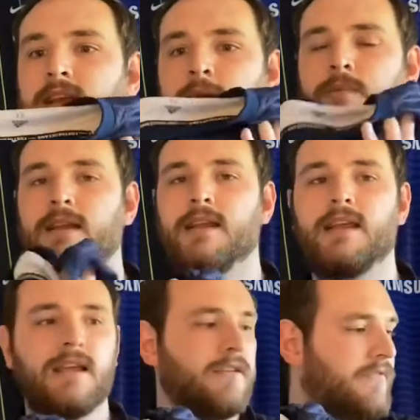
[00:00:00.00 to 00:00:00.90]

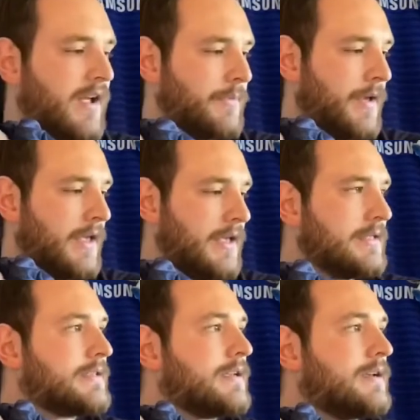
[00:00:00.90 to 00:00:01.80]
believe I
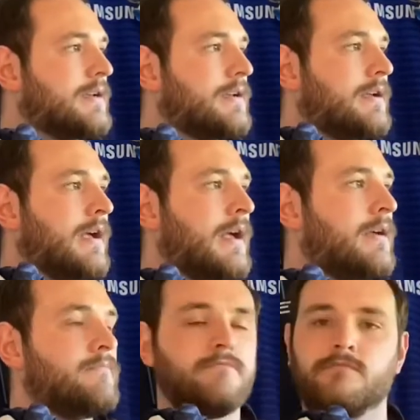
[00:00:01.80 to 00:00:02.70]
paid
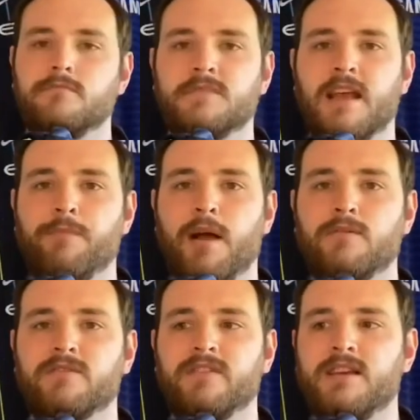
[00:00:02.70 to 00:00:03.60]

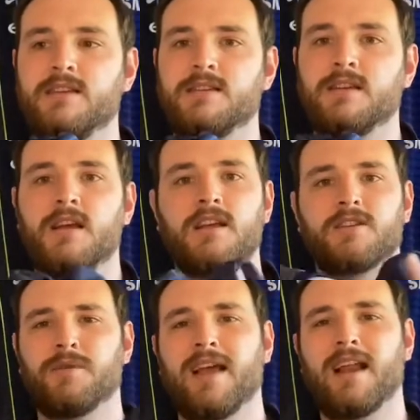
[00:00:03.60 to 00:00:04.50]
£10 for this.
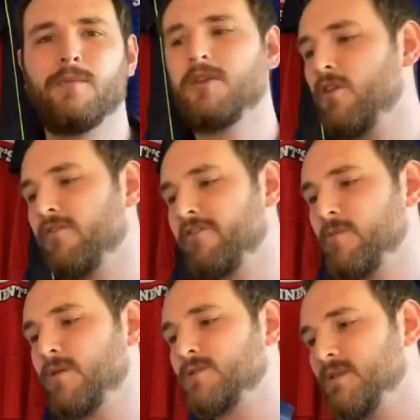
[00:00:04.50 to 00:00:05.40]
So again, I'll be looking for
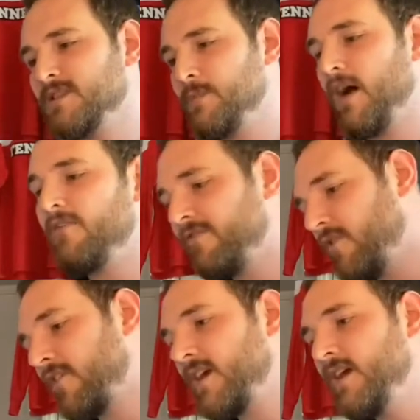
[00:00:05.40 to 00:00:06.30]
about £20
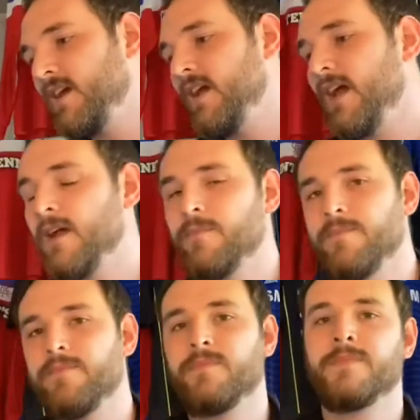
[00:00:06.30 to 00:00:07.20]
for it.
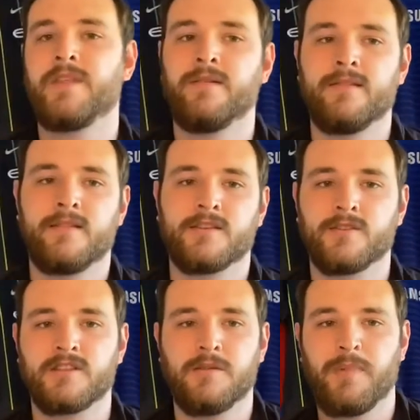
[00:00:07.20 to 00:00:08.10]
The
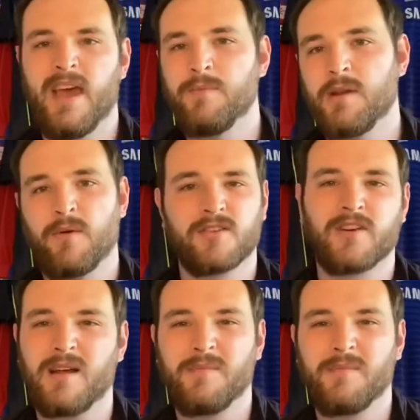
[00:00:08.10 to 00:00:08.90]
sort of the bare minimum I'll try and